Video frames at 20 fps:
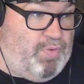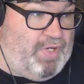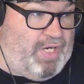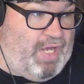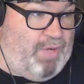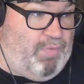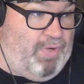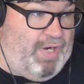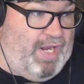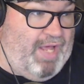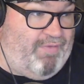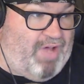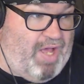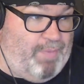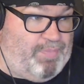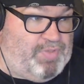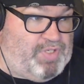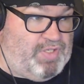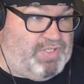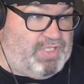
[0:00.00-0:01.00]
And I want to have
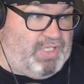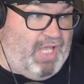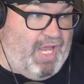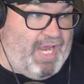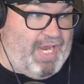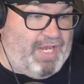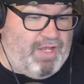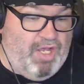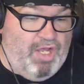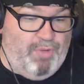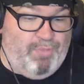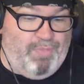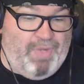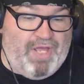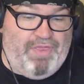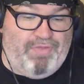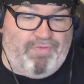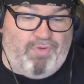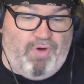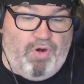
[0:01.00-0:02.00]
options like
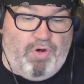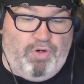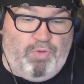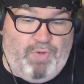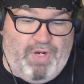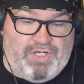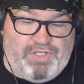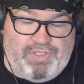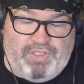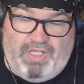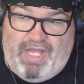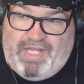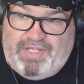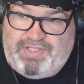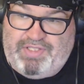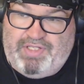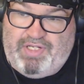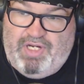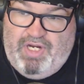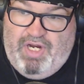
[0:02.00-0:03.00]
my throne wish
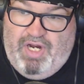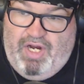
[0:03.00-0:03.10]
list,